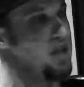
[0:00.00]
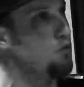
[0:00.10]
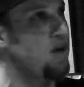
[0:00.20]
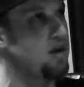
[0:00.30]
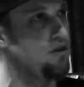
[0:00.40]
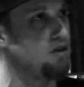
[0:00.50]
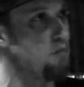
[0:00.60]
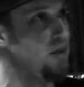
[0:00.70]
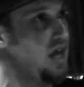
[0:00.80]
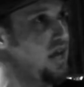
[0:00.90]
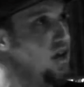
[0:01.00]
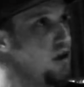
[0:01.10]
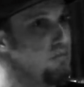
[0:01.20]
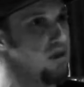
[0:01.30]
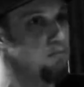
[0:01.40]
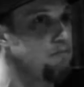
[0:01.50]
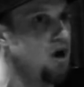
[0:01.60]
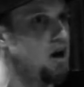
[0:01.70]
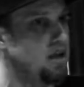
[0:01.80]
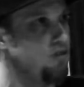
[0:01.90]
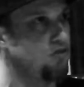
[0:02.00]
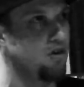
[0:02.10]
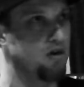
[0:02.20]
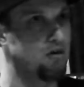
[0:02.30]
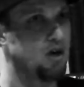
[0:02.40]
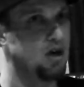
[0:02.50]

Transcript: that went to the Millennium Party. So,